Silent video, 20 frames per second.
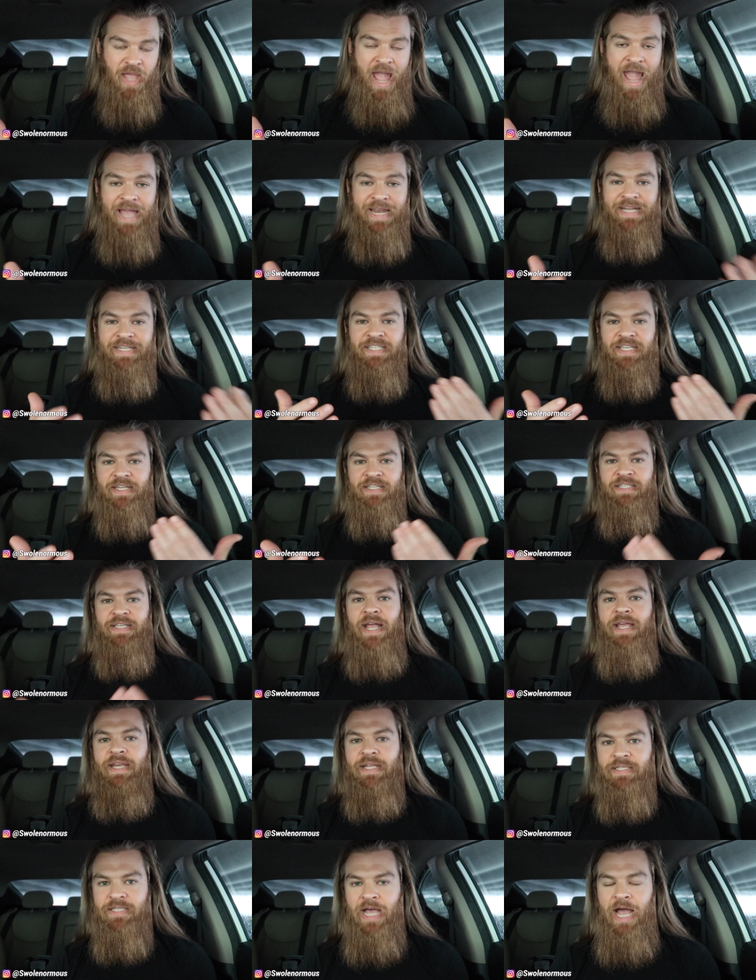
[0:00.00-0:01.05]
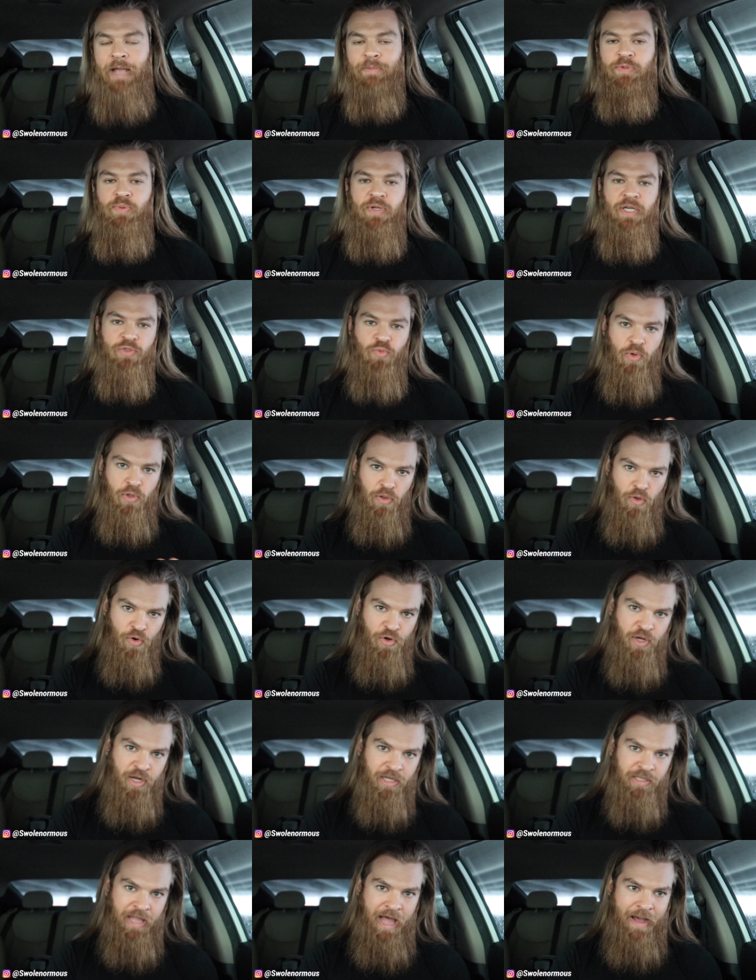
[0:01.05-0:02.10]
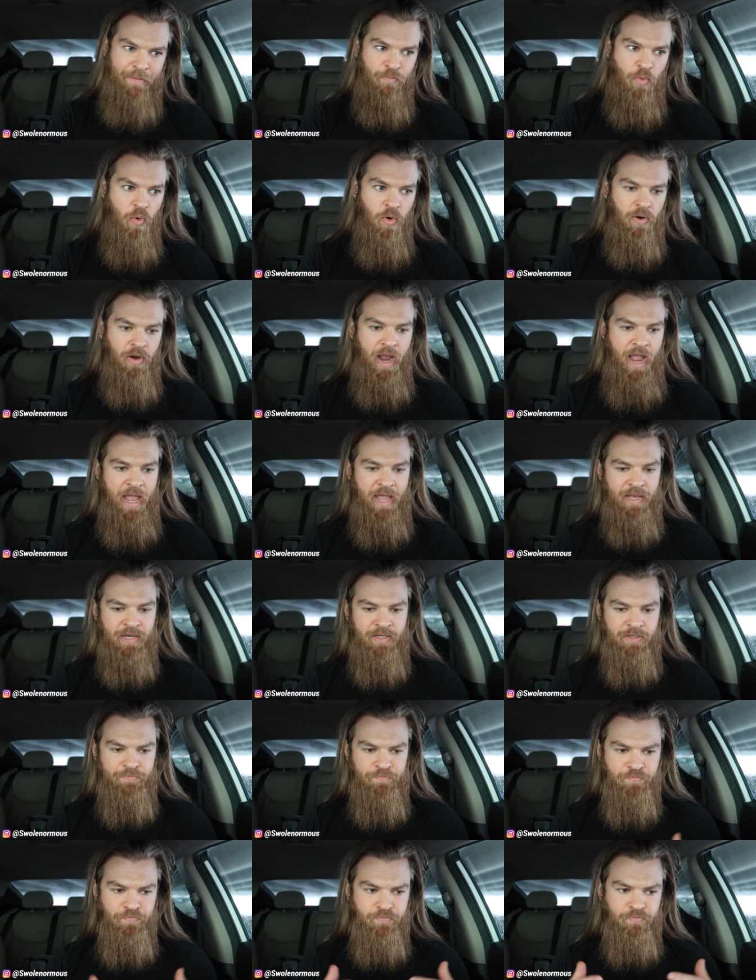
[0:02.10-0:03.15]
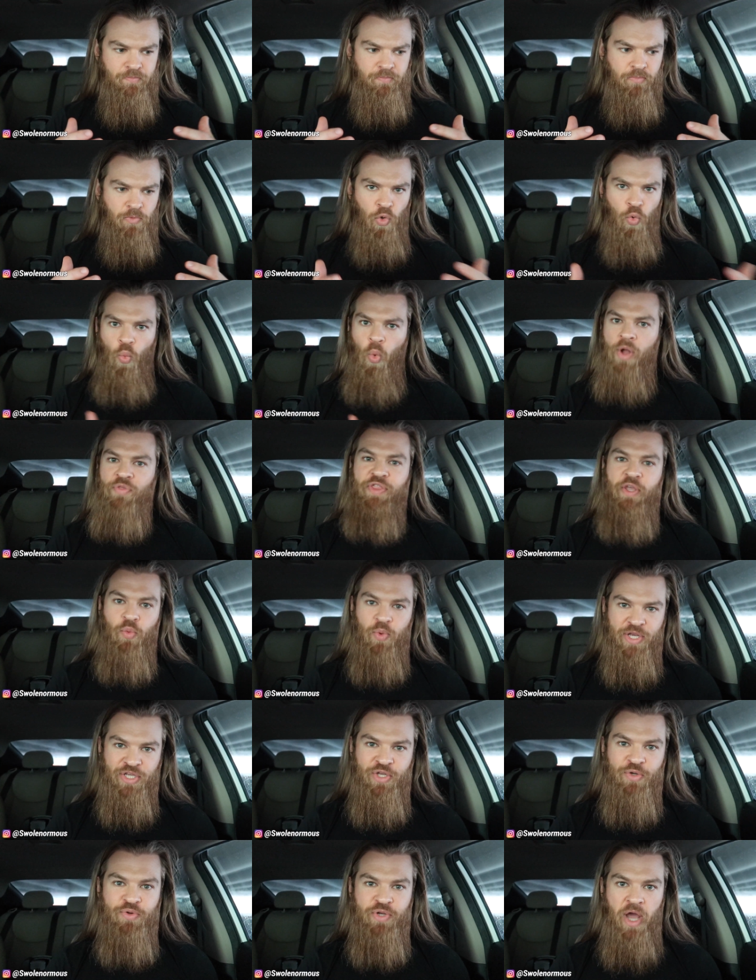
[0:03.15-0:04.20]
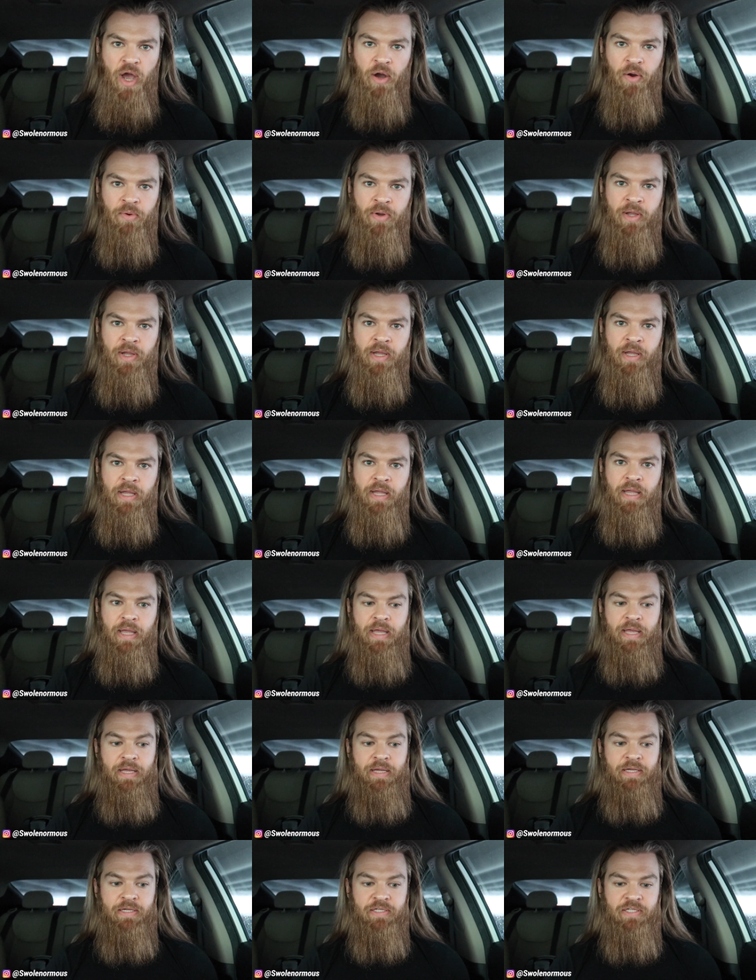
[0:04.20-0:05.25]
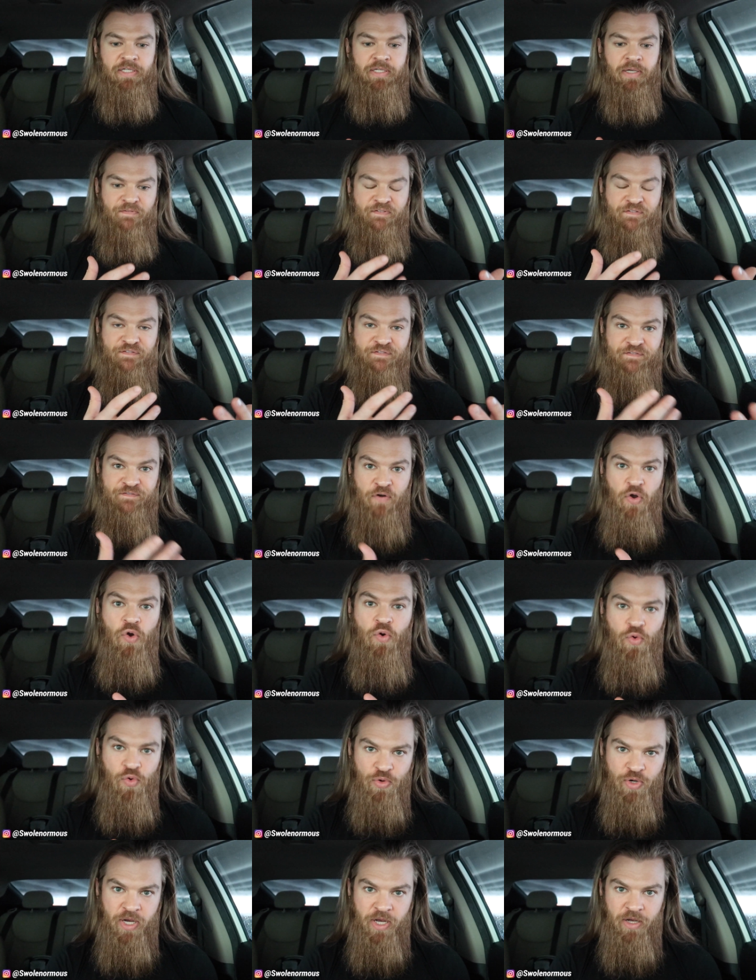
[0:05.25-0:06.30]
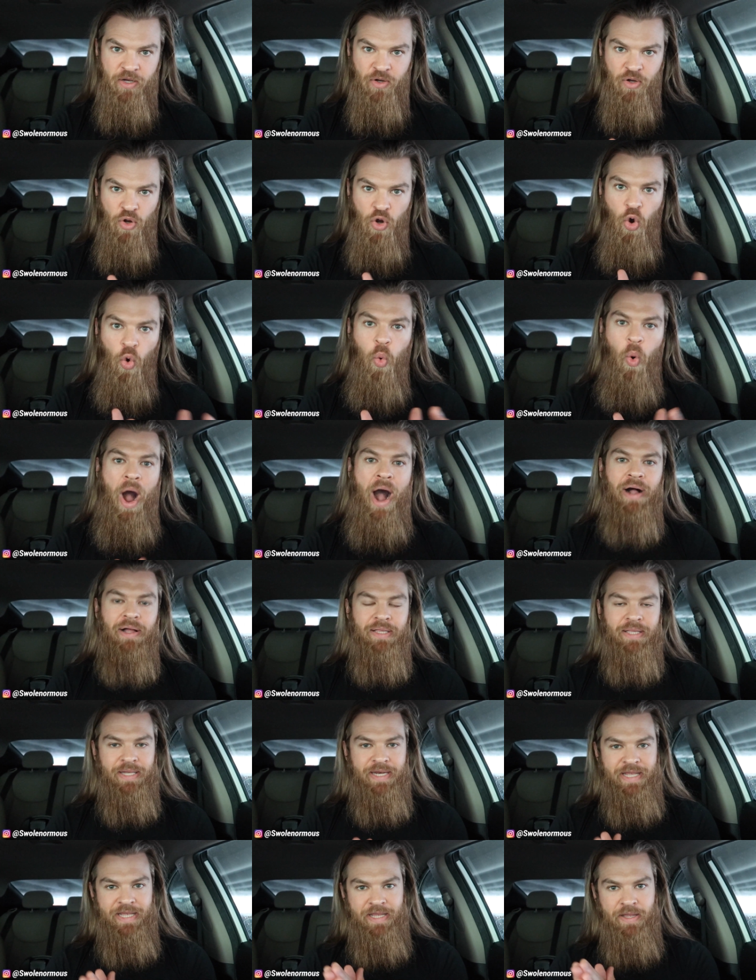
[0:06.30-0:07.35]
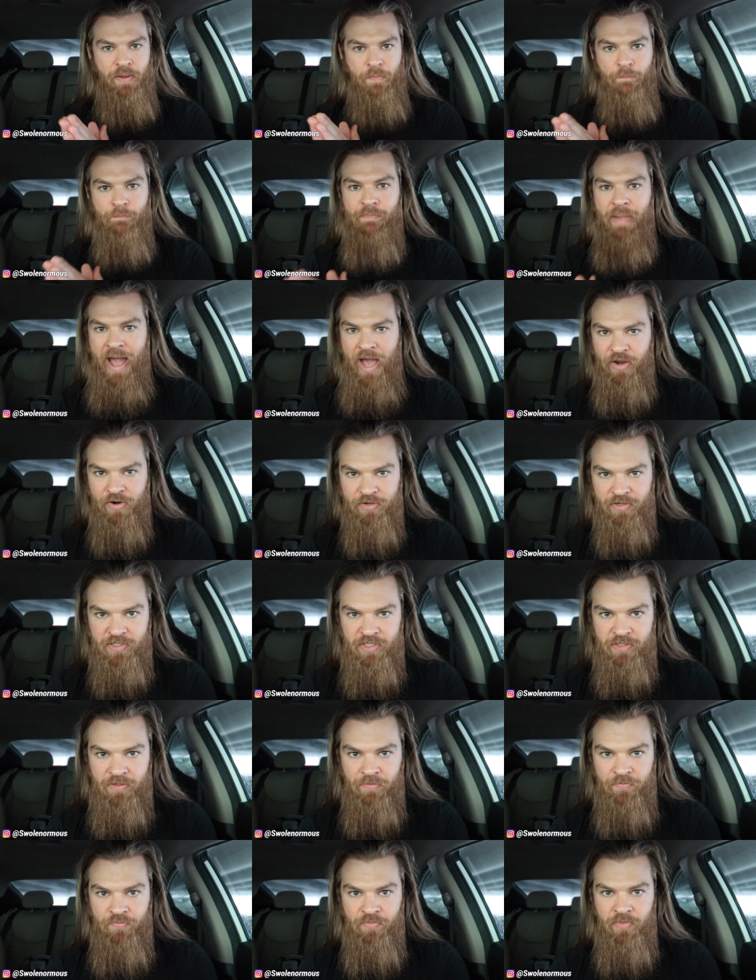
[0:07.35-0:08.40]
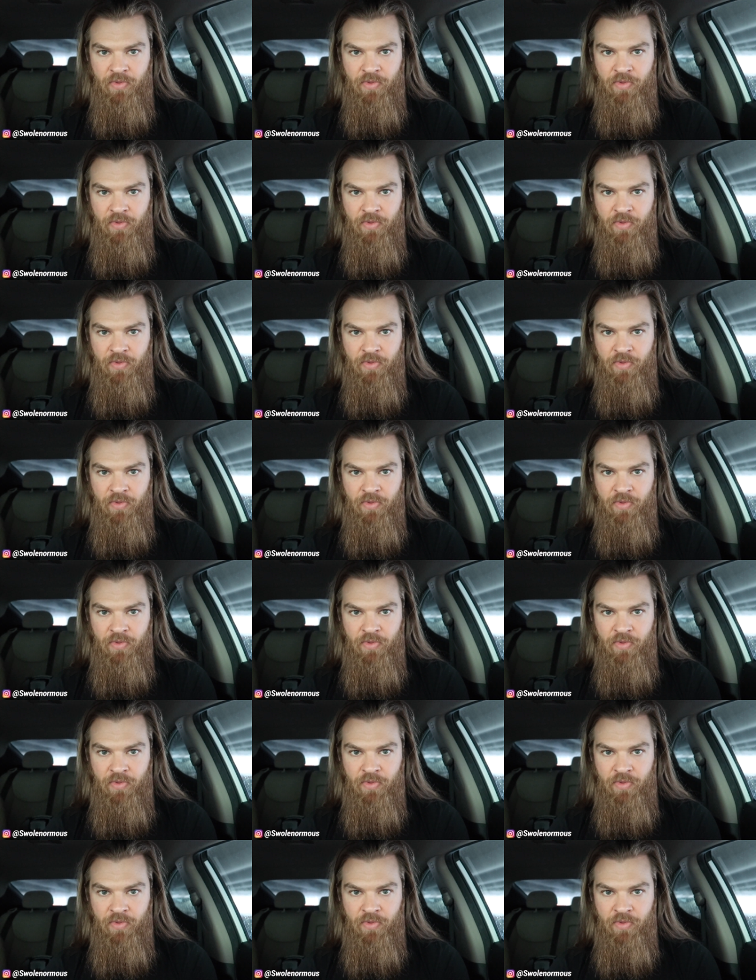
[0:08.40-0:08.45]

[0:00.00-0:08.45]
And it's exciting times because we're learning a lot more. And one thing we do know is food quality matters.